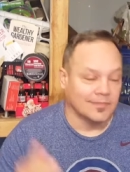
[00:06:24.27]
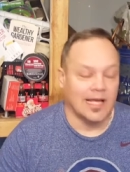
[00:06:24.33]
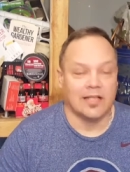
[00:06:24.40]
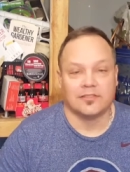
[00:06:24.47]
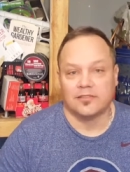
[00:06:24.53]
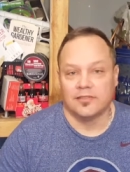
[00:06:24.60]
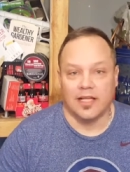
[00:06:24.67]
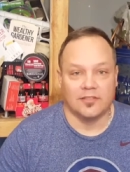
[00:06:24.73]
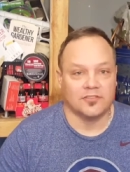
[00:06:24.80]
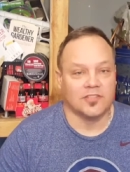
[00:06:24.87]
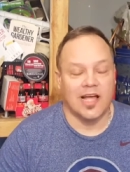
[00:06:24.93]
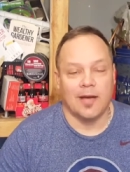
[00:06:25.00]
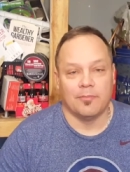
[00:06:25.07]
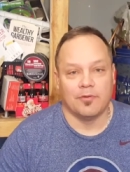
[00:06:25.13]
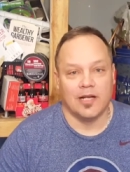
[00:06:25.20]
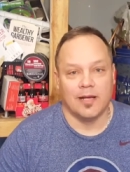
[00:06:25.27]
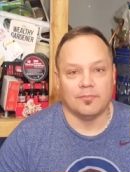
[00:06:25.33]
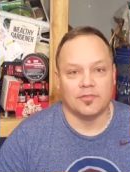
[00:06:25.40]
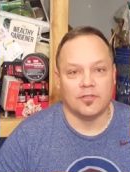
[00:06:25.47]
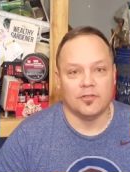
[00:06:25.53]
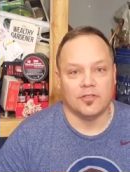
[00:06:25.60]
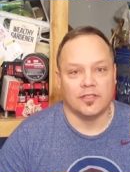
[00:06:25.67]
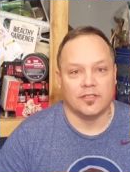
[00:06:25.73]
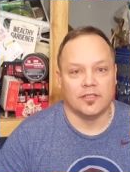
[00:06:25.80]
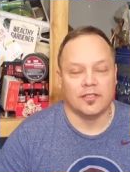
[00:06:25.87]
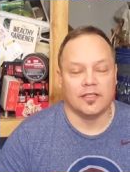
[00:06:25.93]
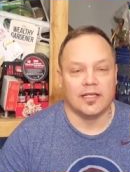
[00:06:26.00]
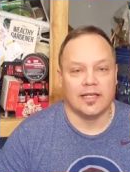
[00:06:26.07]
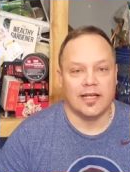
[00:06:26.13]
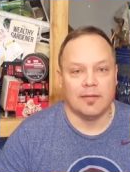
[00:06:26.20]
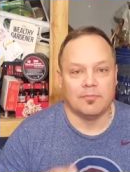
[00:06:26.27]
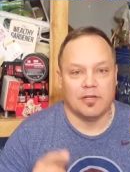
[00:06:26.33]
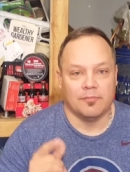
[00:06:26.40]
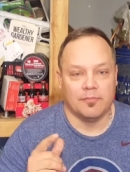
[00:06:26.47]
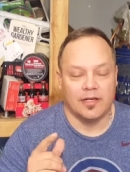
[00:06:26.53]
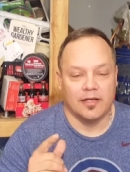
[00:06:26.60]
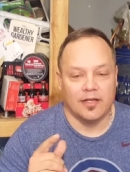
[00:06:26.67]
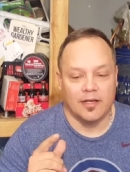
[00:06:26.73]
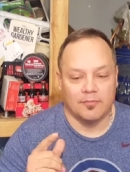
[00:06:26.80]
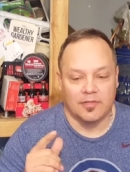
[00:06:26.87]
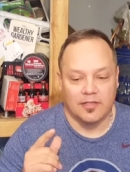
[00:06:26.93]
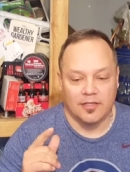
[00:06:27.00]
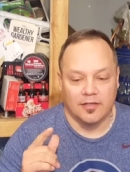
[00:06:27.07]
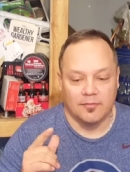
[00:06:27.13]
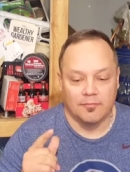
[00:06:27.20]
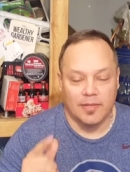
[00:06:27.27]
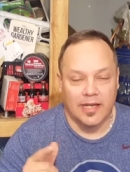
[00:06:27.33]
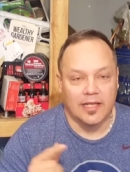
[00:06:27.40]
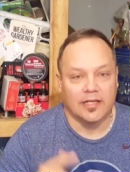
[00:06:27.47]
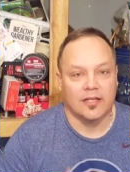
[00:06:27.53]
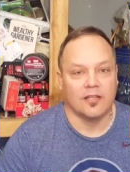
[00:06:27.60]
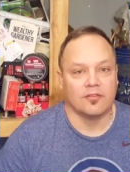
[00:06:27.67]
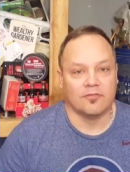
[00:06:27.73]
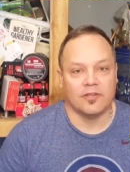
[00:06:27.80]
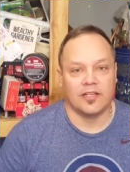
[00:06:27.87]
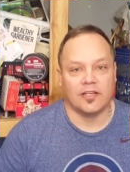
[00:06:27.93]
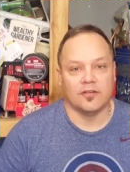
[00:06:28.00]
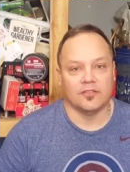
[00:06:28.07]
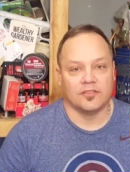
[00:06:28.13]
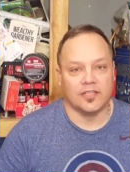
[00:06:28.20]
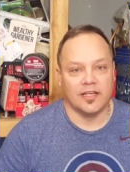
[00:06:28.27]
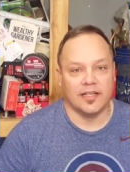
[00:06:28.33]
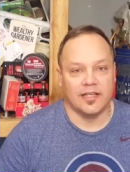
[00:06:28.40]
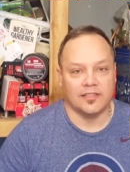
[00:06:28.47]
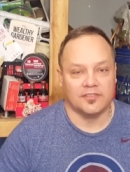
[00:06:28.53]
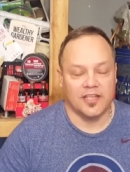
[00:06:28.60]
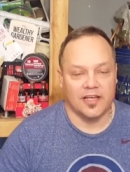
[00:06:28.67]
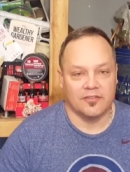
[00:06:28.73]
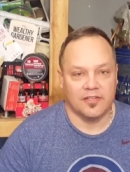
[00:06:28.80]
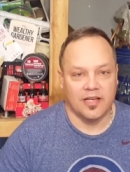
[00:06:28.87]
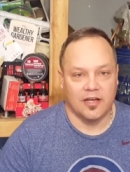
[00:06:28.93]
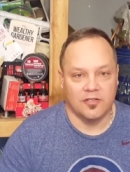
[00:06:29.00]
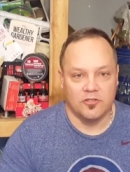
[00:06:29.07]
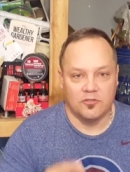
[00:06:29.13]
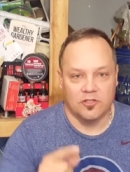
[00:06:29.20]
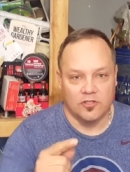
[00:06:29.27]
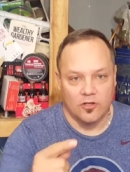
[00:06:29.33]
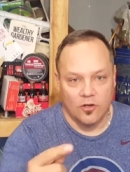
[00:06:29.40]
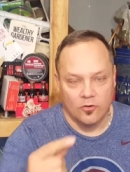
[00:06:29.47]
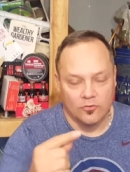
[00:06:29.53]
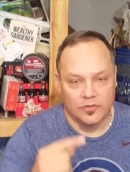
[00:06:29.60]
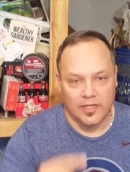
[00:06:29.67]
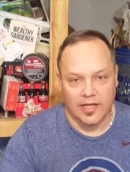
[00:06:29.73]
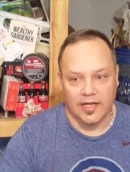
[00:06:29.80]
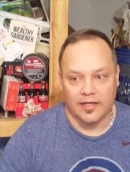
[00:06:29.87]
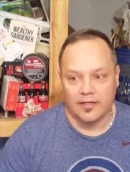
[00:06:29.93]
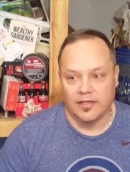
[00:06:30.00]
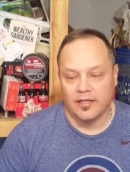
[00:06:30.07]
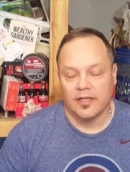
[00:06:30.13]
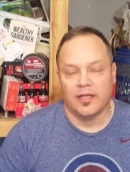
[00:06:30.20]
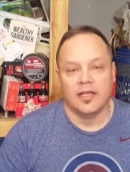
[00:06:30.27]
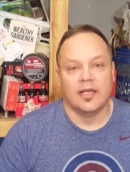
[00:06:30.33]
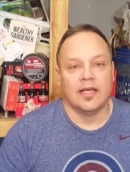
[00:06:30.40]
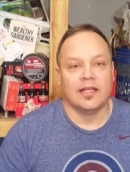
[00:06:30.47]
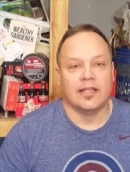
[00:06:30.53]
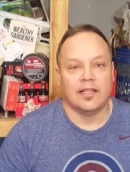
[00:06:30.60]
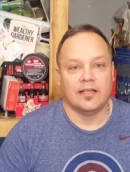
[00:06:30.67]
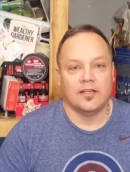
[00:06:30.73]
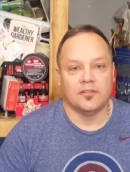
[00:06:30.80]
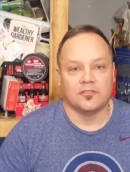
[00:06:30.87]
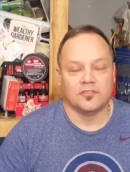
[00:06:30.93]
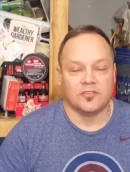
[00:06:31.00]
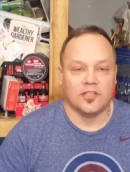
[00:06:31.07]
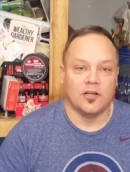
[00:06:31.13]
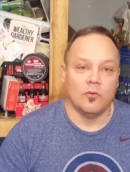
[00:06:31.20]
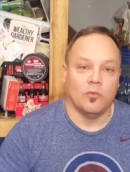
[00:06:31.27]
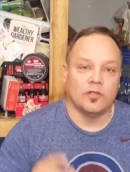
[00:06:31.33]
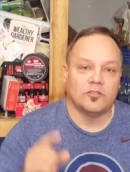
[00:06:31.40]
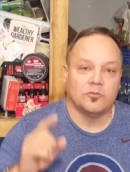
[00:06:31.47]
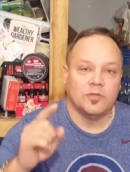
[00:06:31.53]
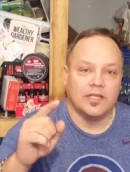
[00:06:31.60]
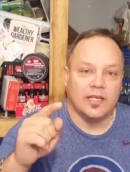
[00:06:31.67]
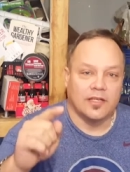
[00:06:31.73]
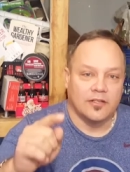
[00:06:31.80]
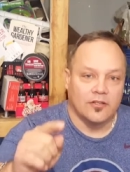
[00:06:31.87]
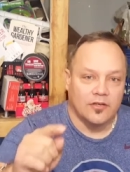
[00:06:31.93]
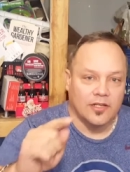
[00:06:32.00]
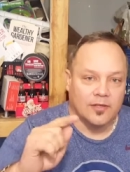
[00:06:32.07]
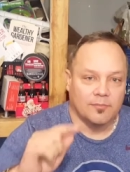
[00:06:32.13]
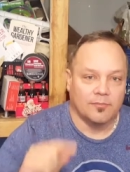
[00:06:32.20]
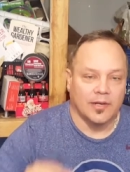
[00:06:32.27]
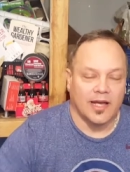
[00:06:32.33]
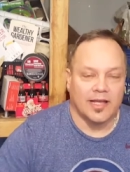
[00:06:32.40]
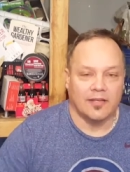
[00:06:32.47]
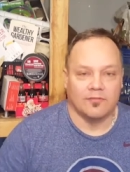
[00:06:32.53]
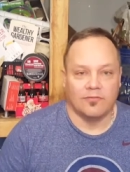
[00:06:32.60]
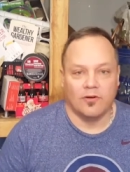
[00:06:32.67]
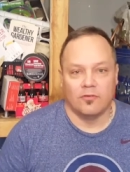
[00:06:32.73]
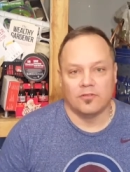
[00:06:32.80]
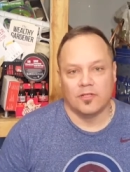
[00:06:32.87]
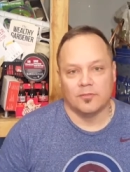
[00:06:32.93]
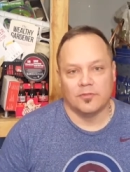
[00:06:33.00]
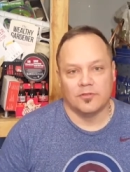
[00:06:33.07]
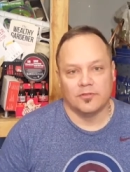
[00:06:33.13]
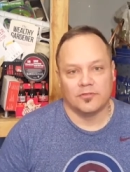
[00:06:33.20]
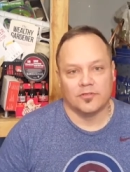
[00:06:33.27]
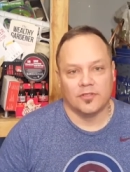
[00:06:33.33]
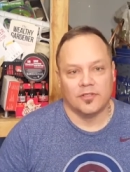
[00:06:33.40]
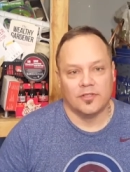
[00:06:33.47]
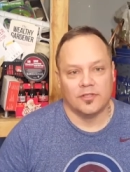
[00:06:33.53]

I'll, I'll stop what I'm doing and I'm gonna I'm gonna make another video and tell you exactly how you can own that. And then here's the deal: once we get good at buying phone numbers,